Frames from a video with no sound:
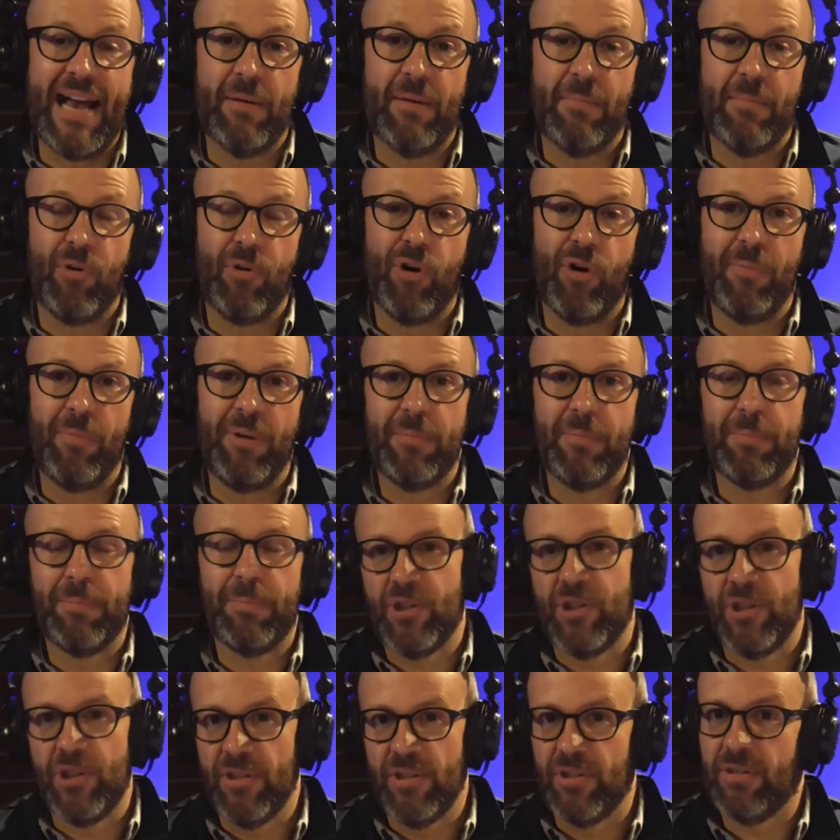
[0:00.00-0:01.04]
a moment, but
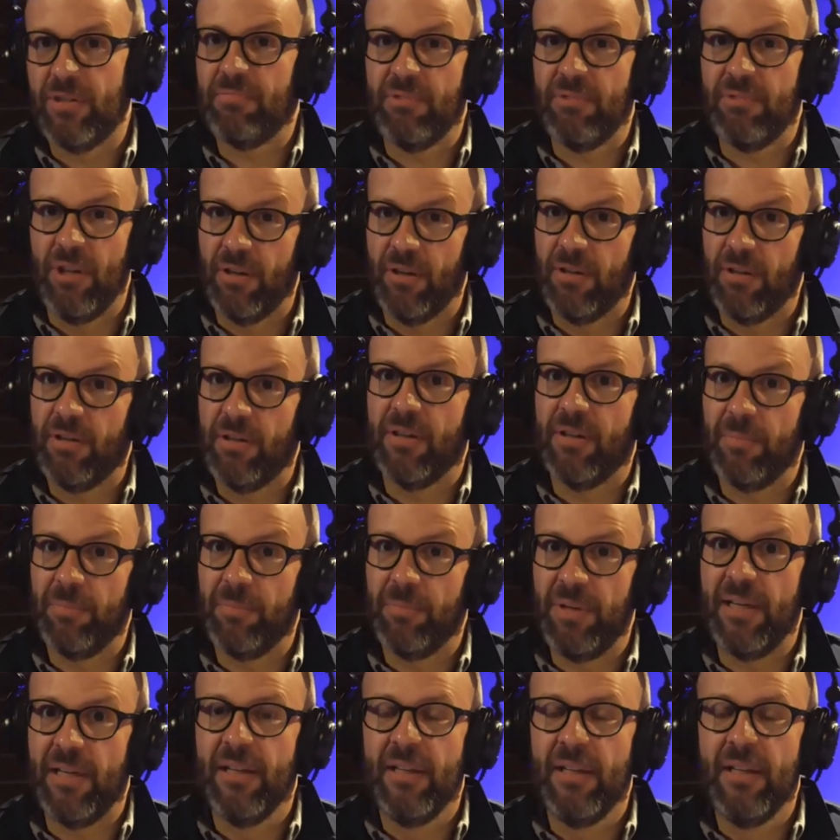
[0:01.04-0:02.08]
she's you know going to
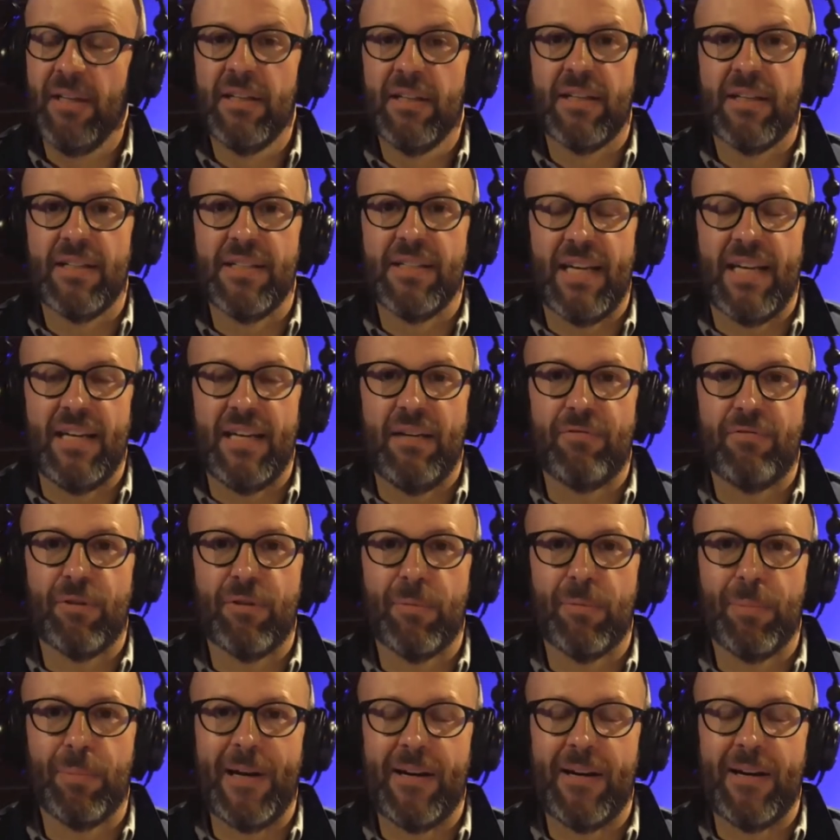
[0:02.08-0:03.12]
be contending for
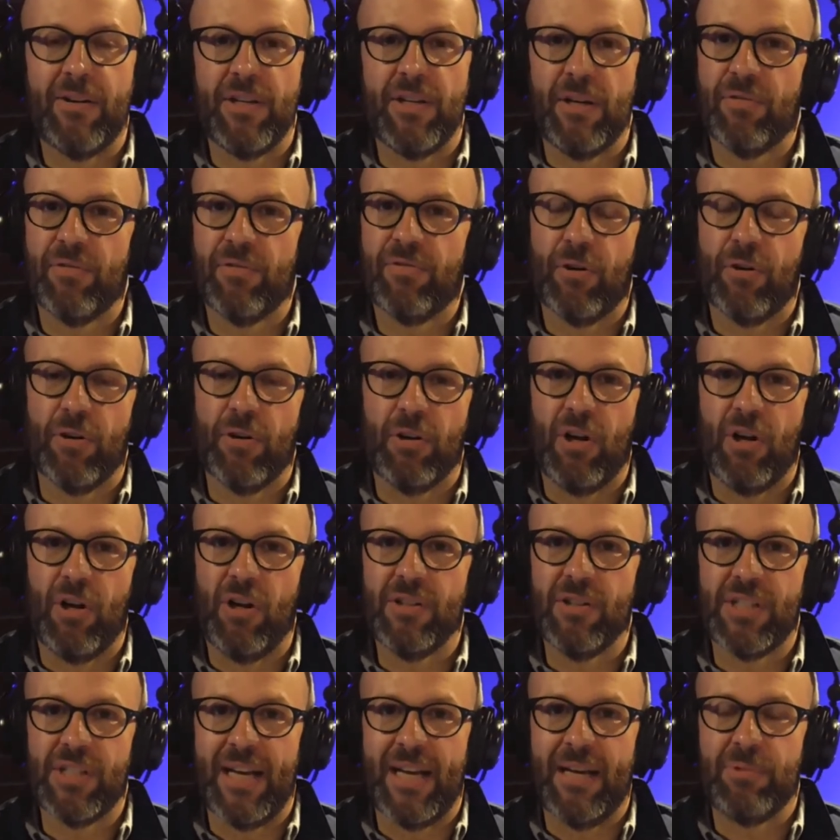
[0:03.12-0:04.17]
player of the year for a
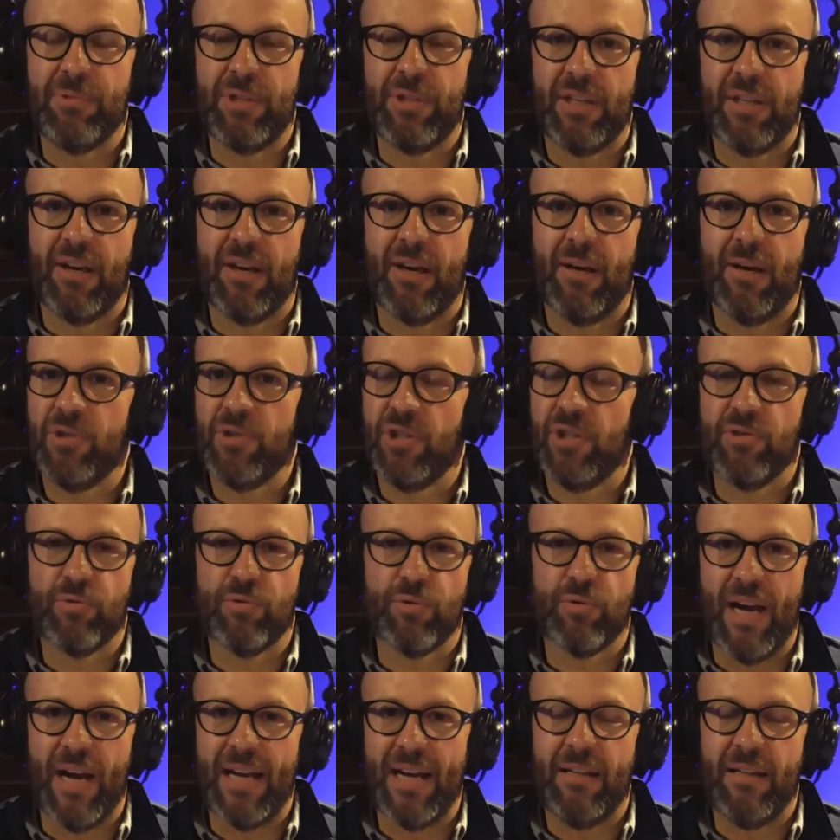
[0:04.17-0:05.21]
long time to come. She's
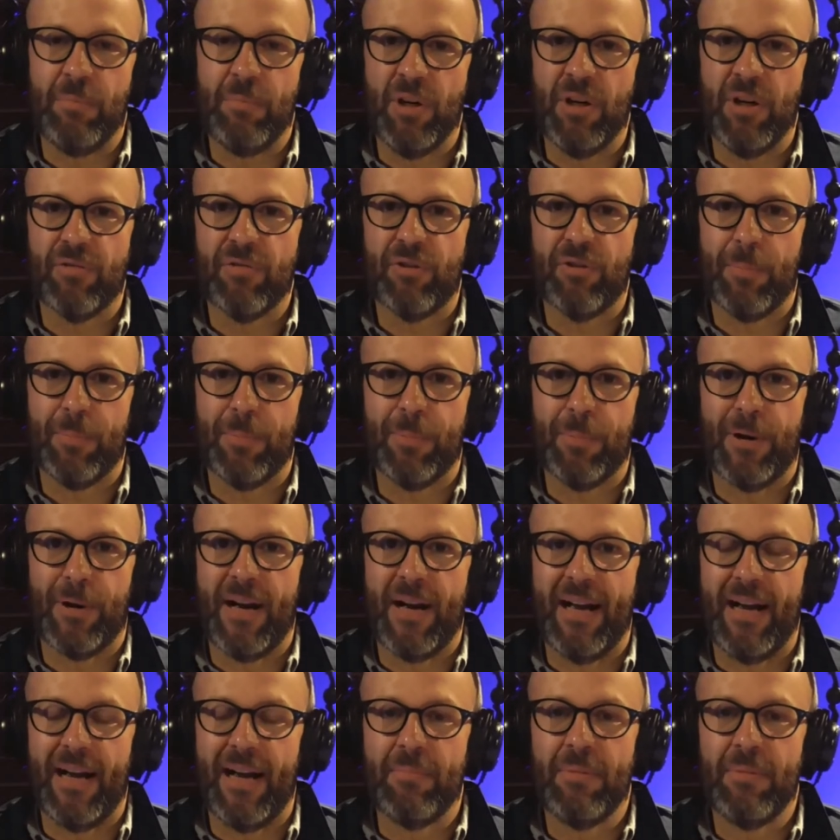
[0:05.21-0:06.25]
right in the middle of her
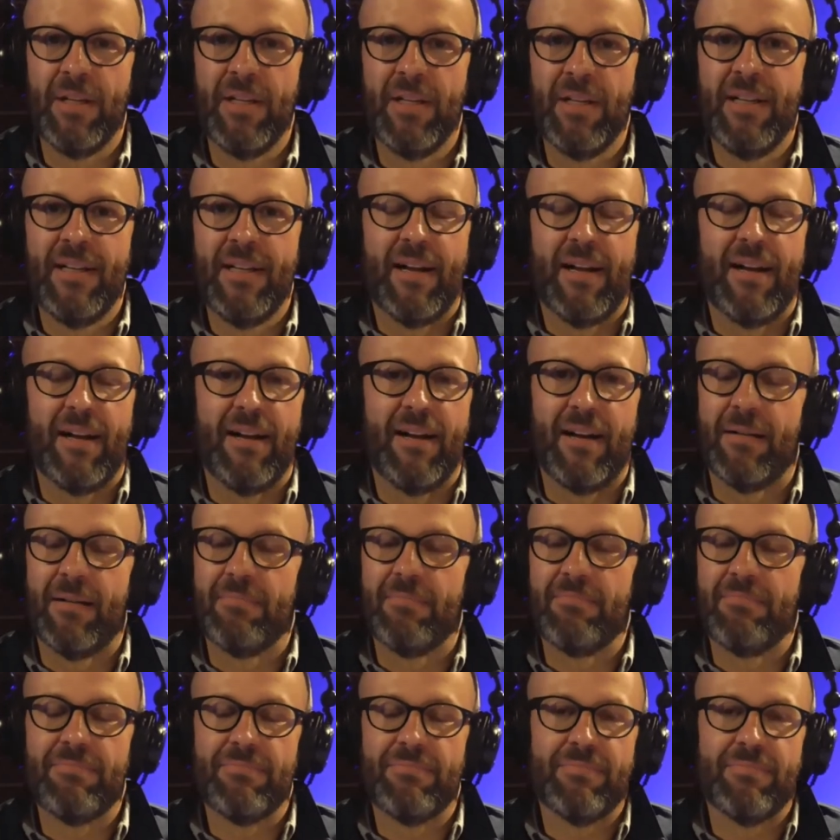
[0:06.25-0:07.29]
prime.
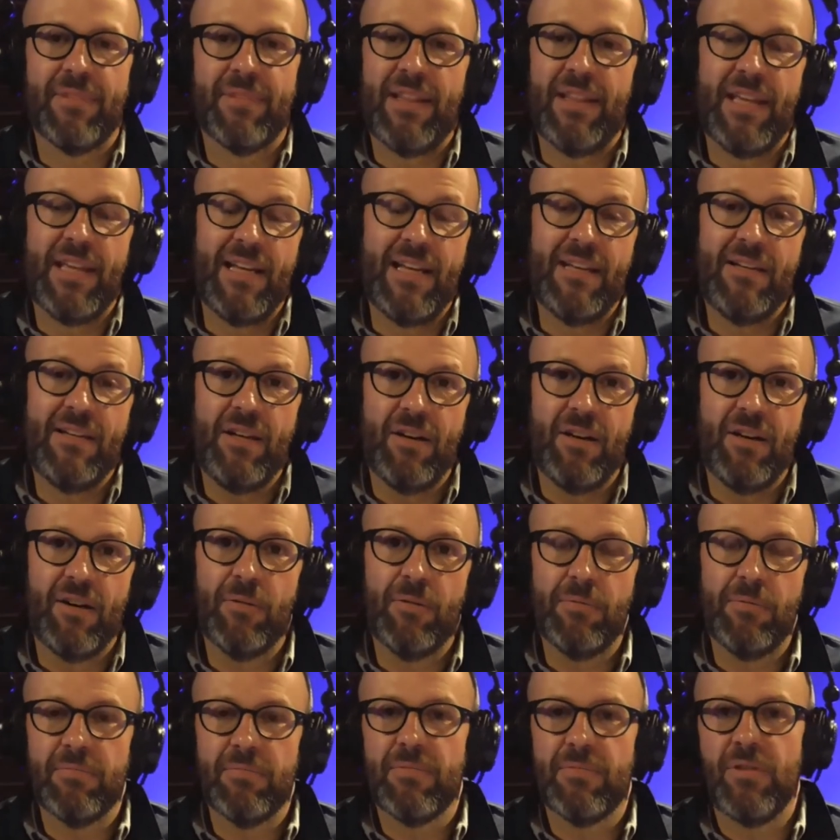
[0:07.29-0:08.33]
Um, and then, you
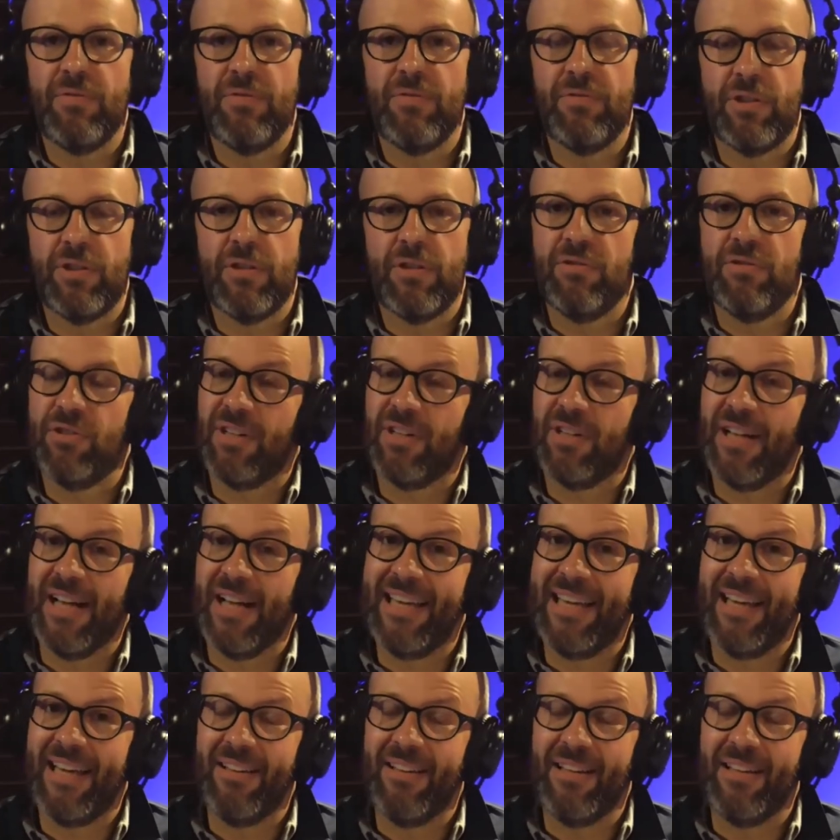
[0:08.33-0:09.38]
know, you've still
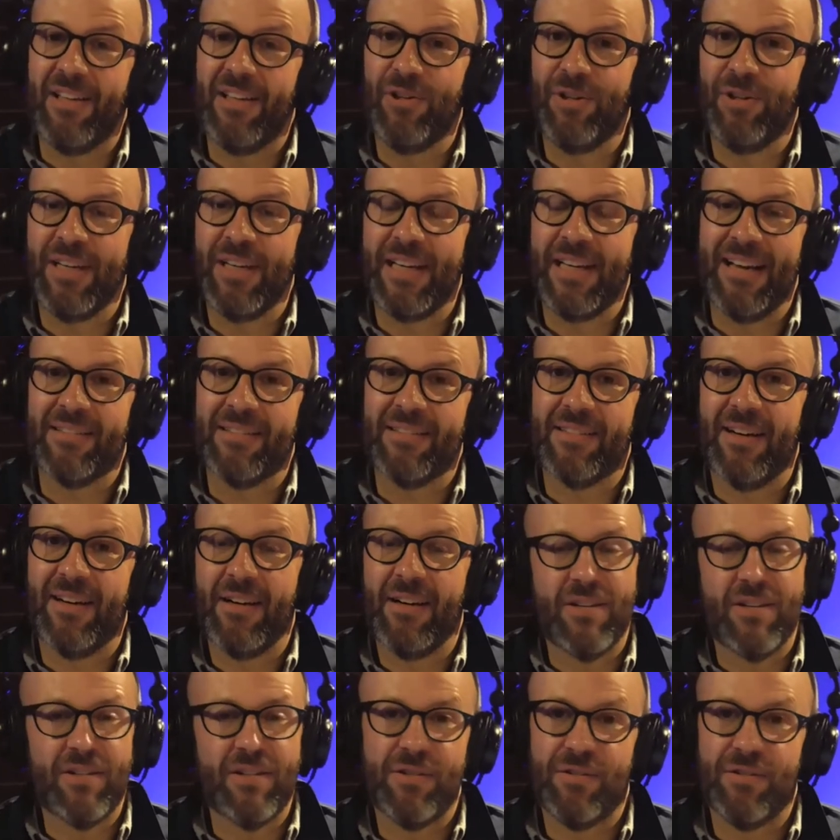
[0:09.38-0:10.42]
got Kelly Kulik out there.
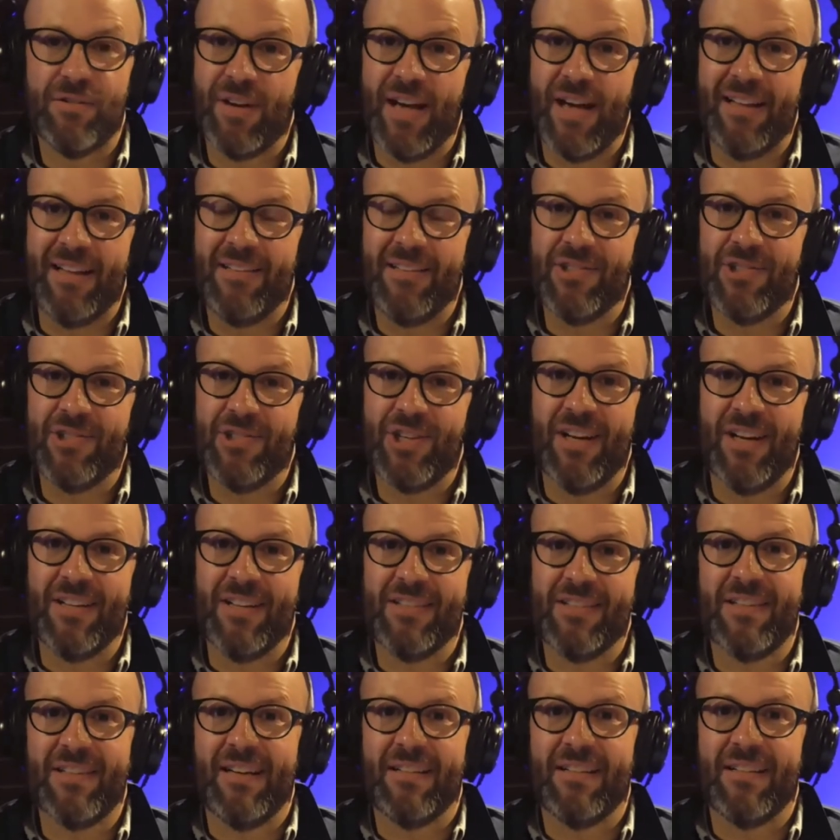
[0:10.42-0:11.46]
You still got Liz
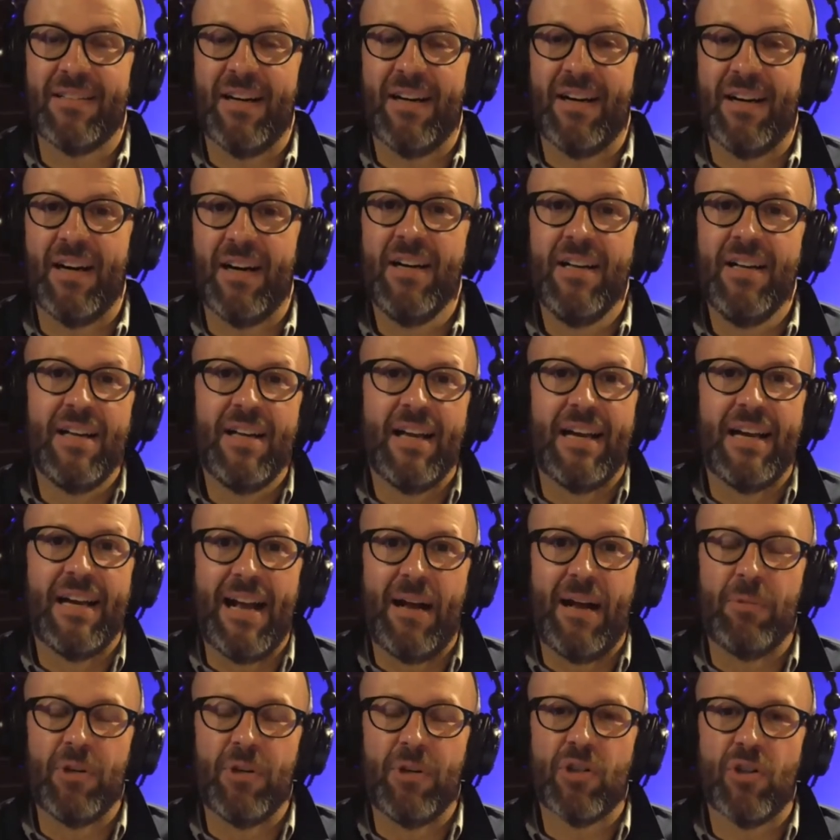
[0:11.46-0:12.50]
Johnson out there. And
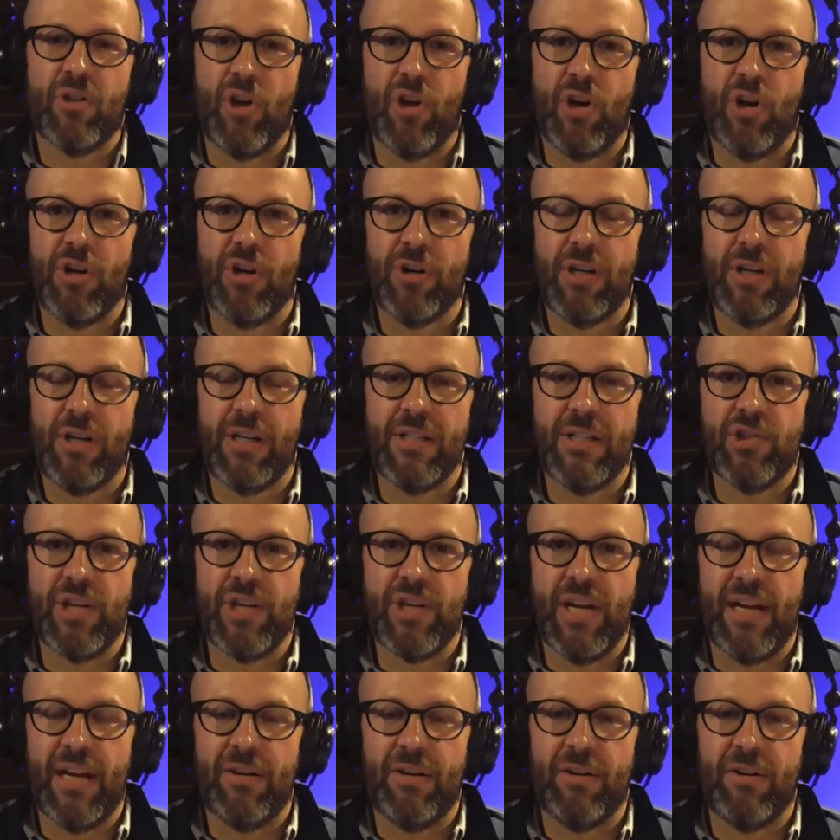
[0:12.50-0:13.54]
how much longer can
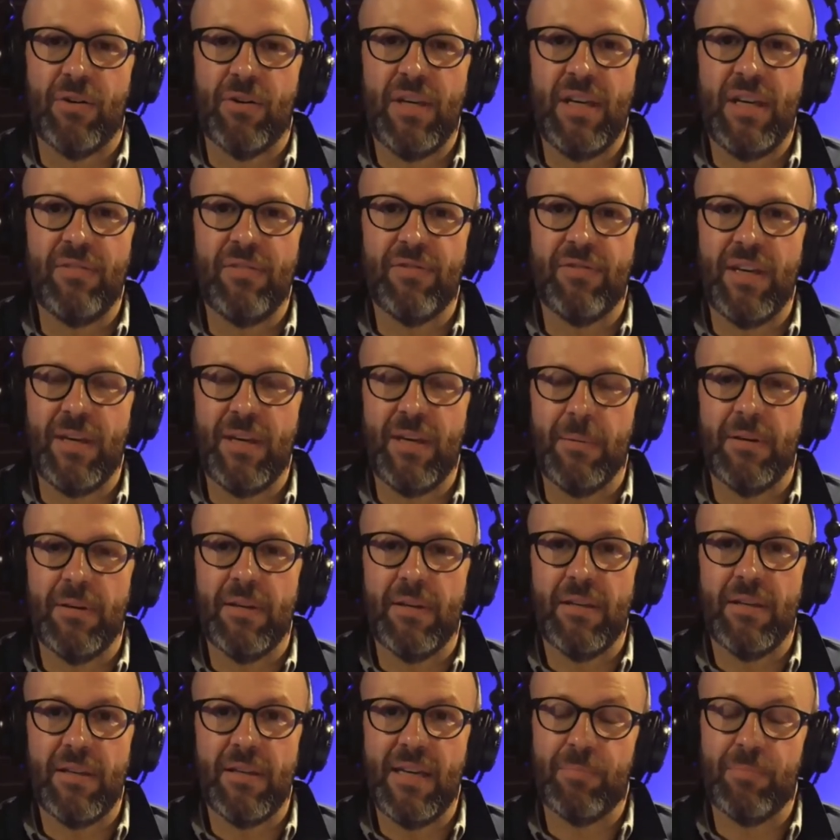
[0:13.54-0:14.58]
Shannon O'Keefe keep,
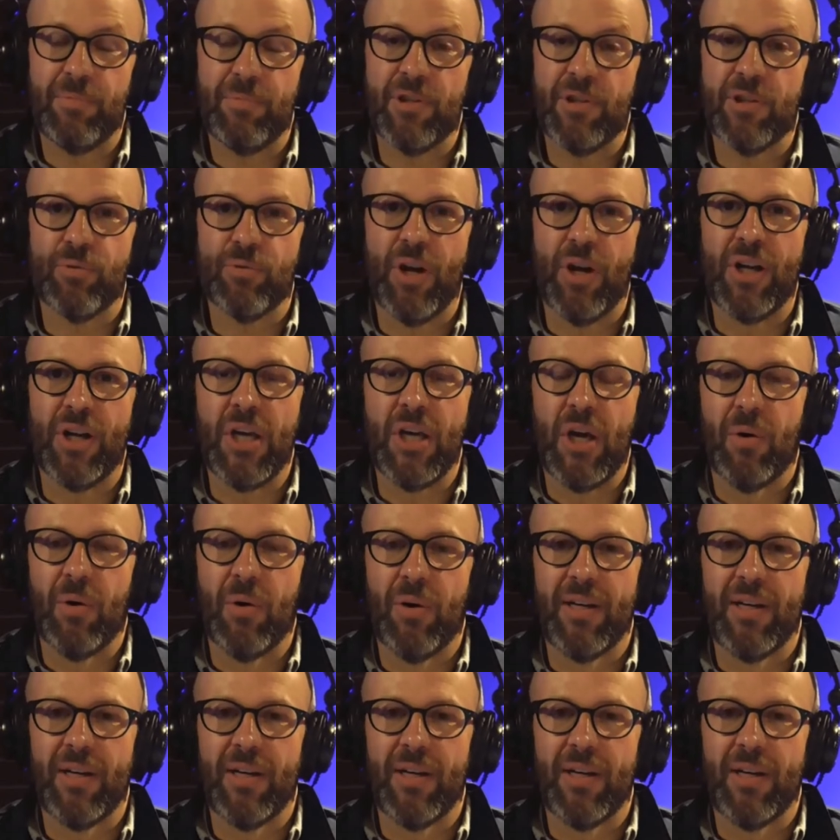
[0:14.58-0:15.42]
keep this run going?